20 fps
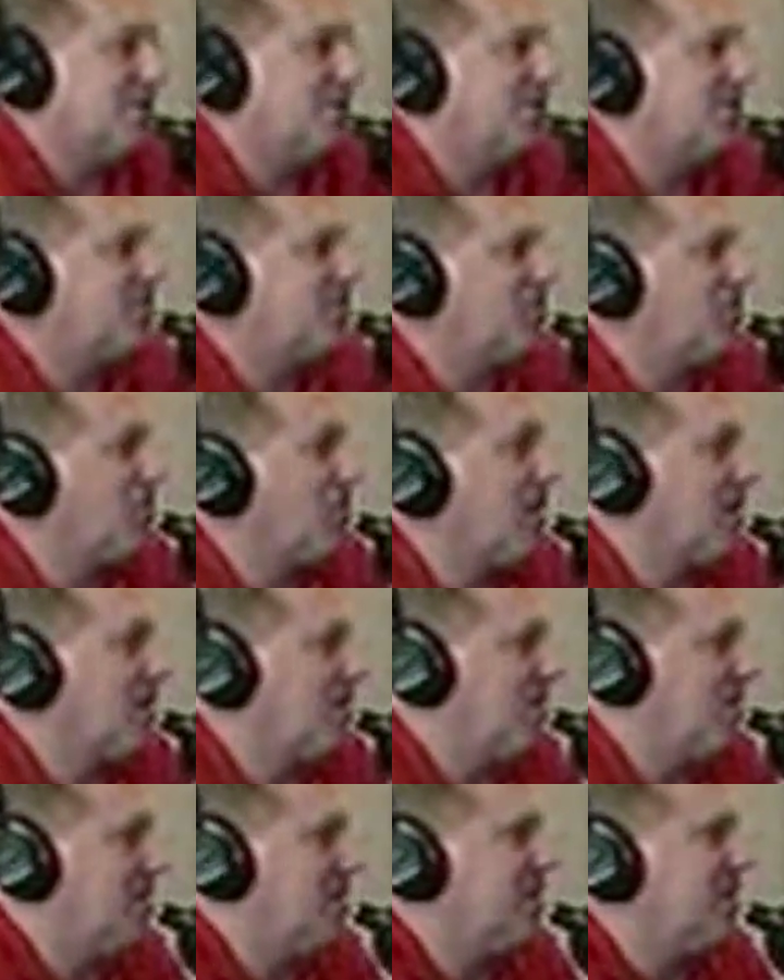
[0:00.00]
just
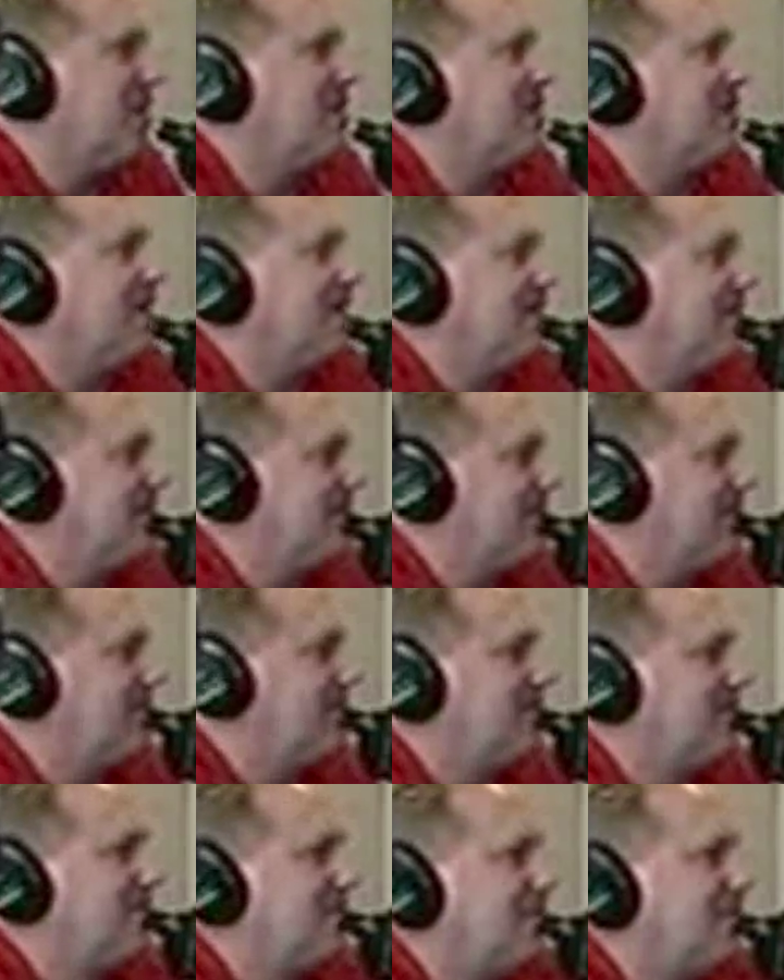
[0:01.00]
really busy.
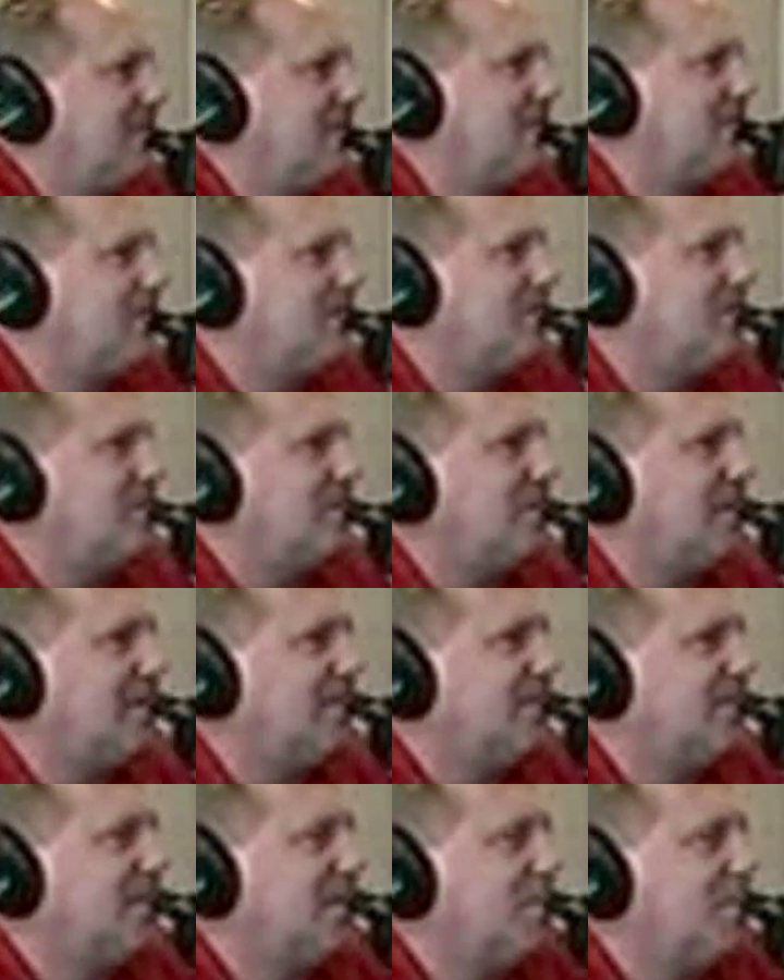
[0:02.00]

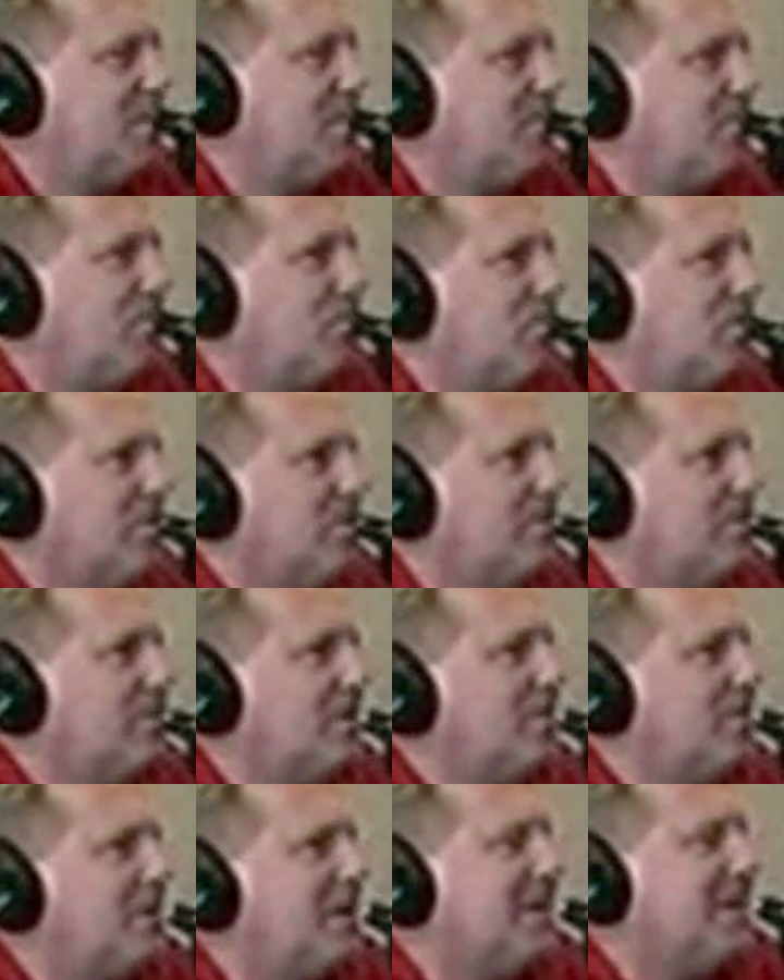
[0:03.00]
I've said before,
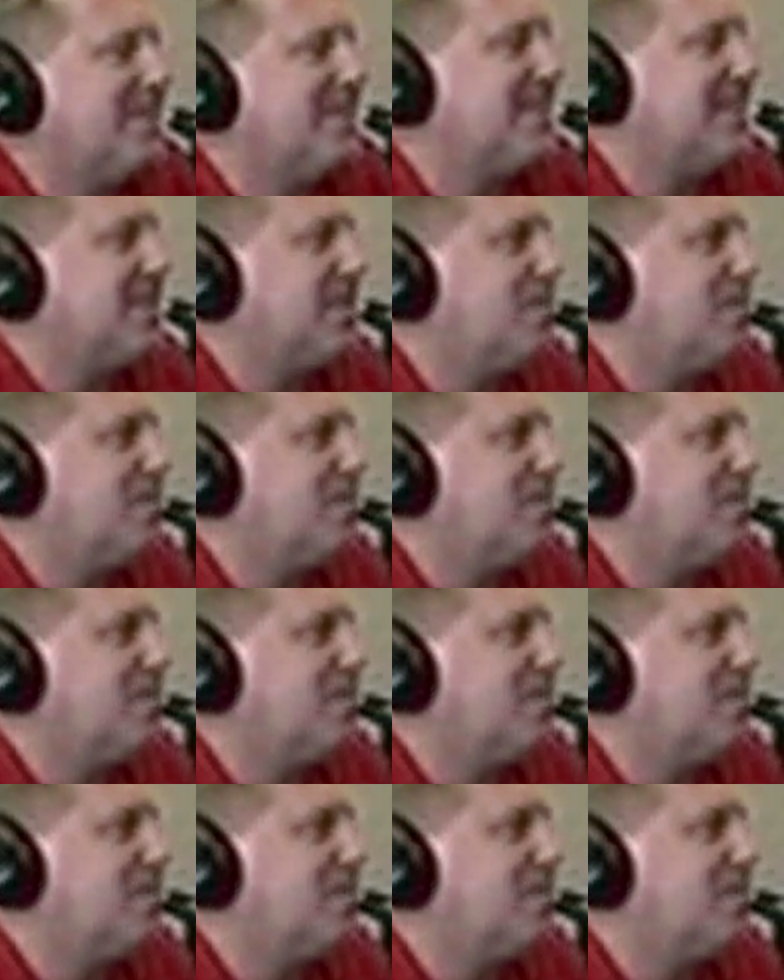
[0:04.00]
about